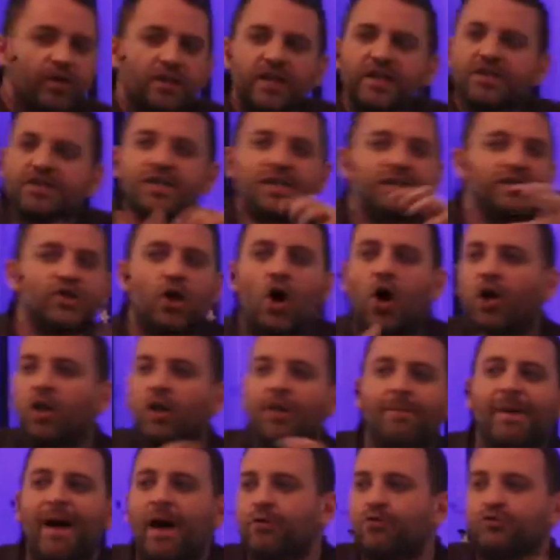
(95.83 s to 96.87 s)
religion is all
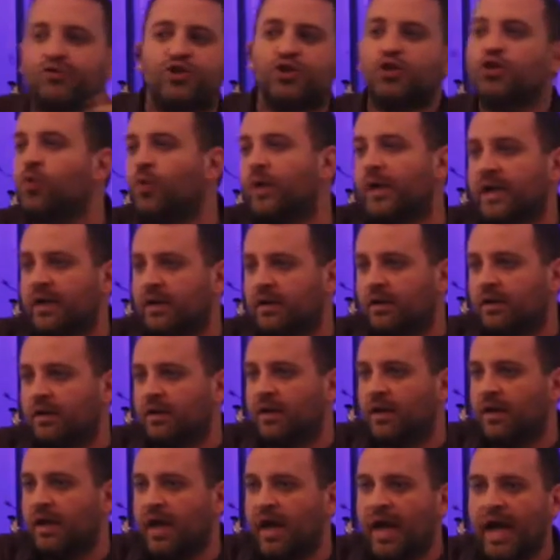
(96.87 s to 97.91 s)
about doing
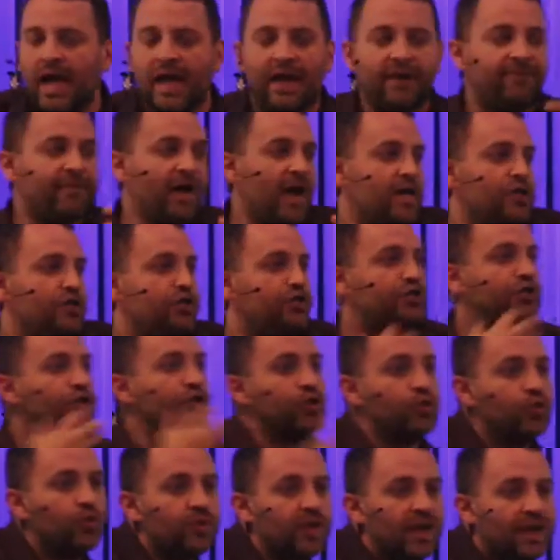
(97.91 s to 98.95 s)
and if I
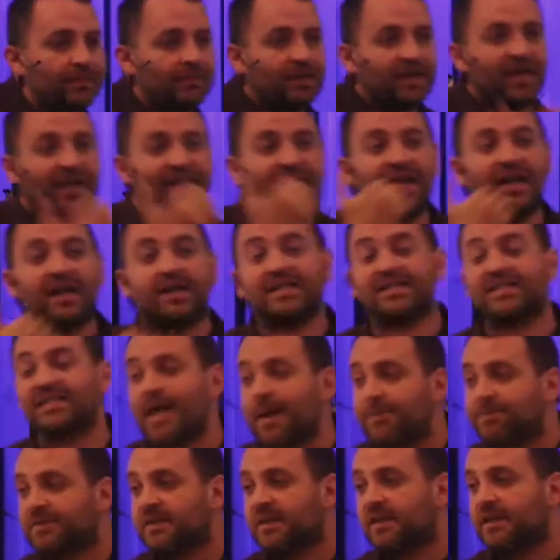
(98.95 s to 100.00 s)
do, then I'm going to get
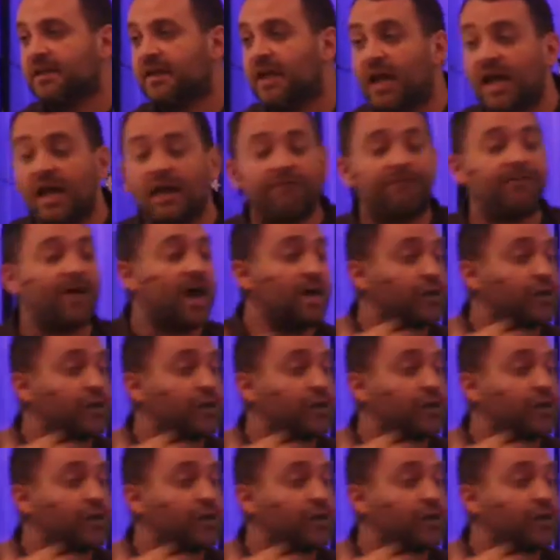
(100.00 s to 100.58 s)
accepted. If